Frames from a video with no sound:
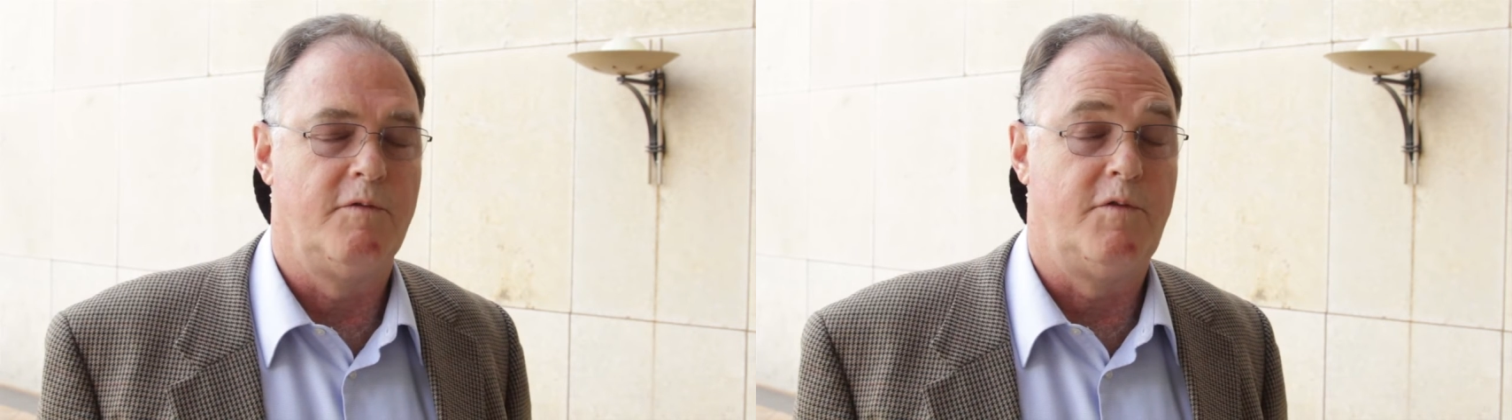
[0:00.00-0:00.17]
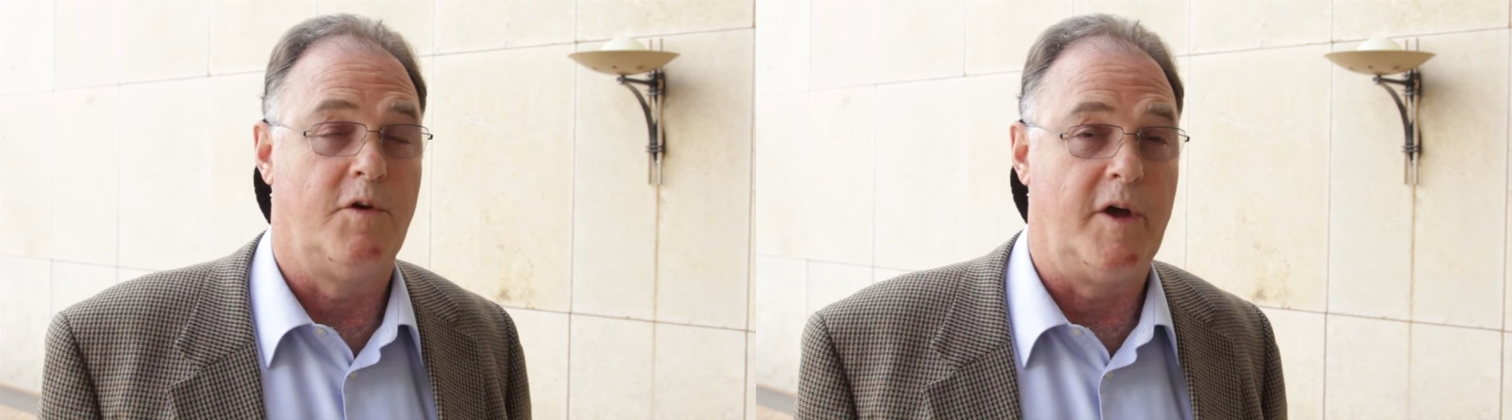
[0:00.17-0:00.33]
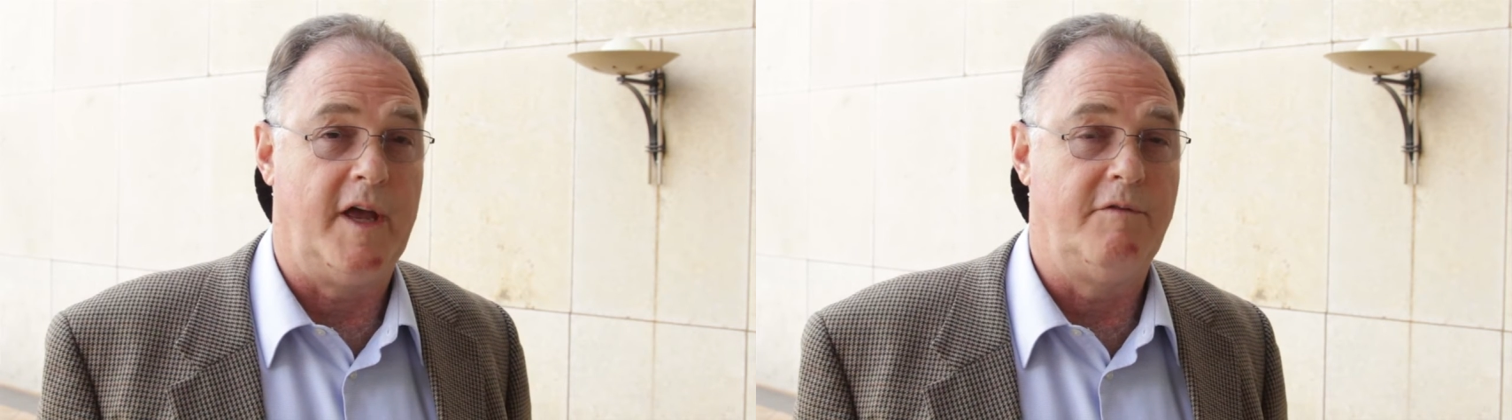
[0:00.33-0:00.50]

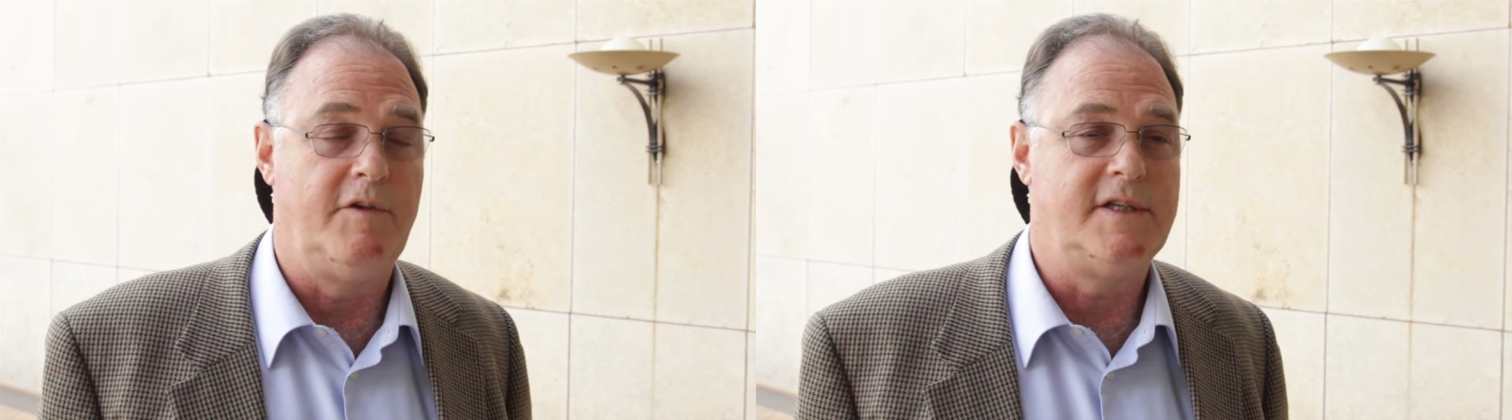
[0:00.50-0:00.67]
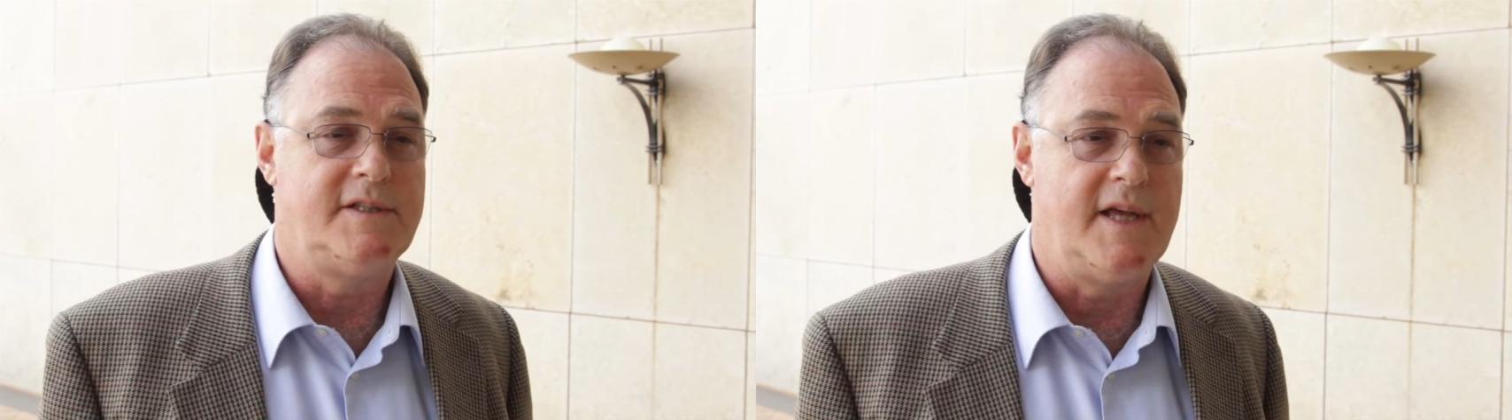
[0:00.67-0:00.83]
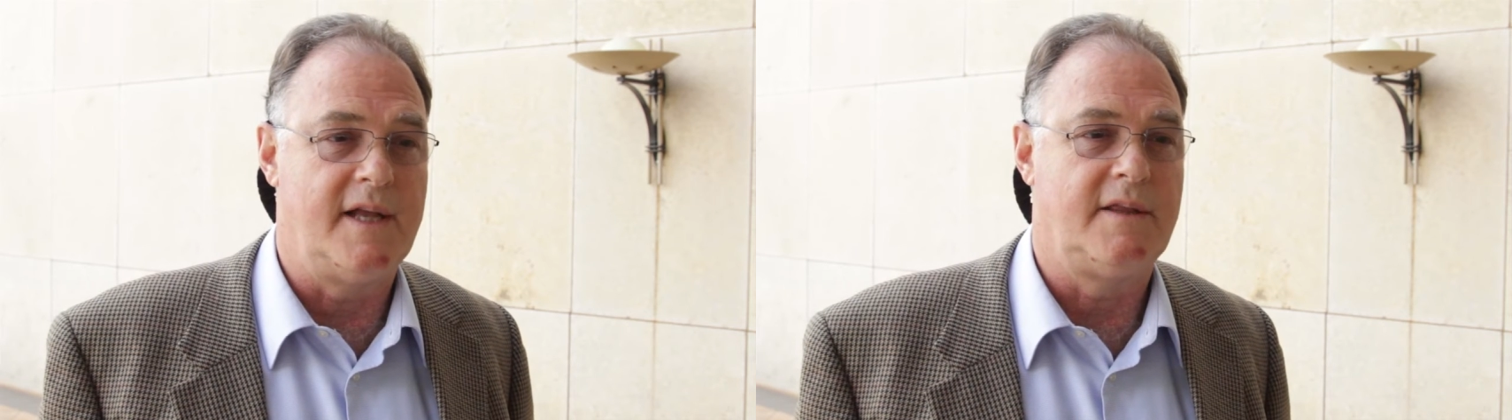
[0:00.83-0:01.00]
for every
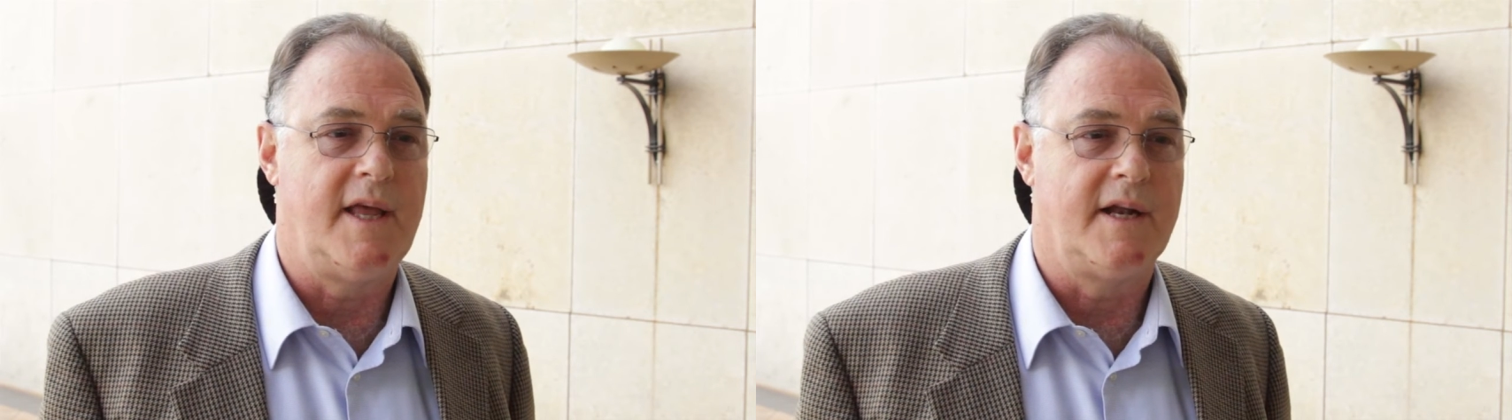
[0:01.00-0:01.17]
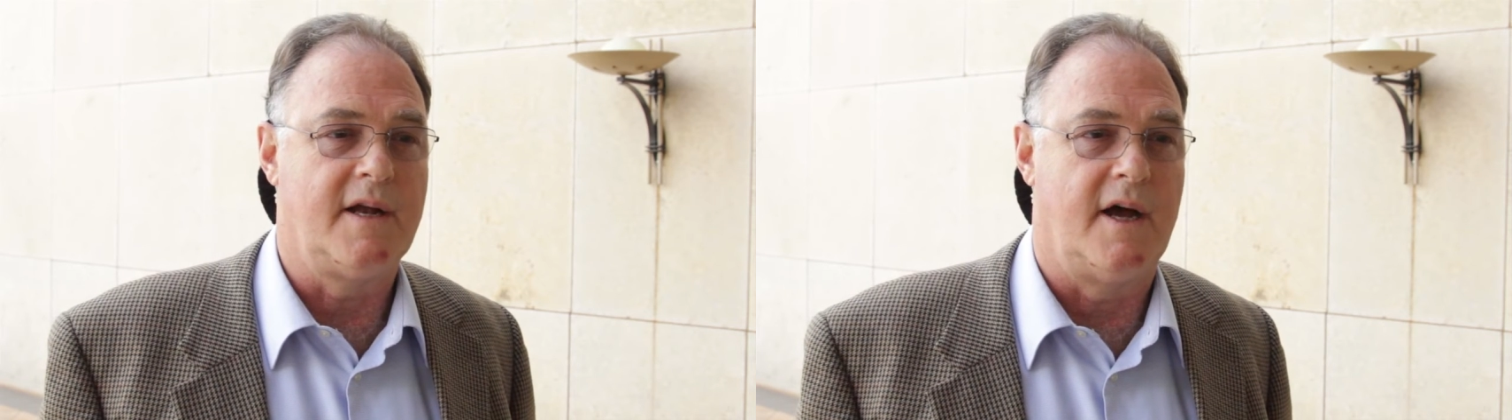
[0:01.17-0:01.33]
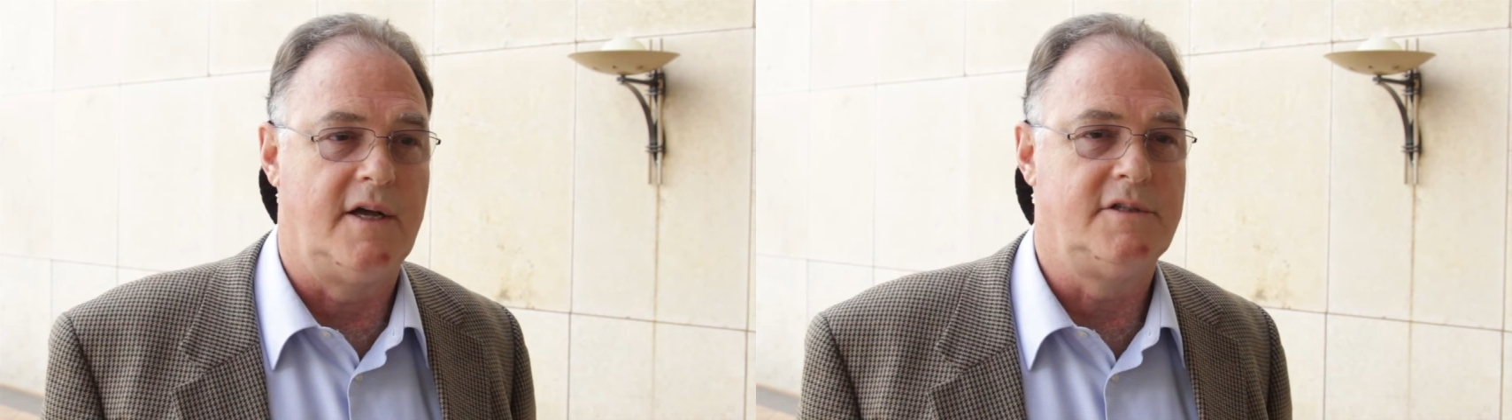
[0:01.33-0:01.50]
cent
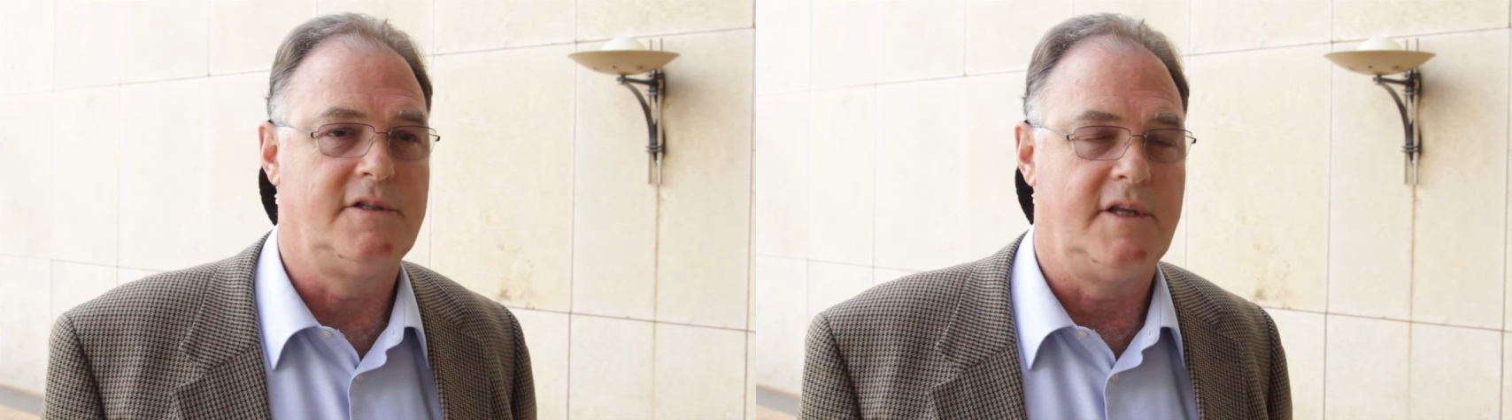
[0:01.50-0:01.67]
that goes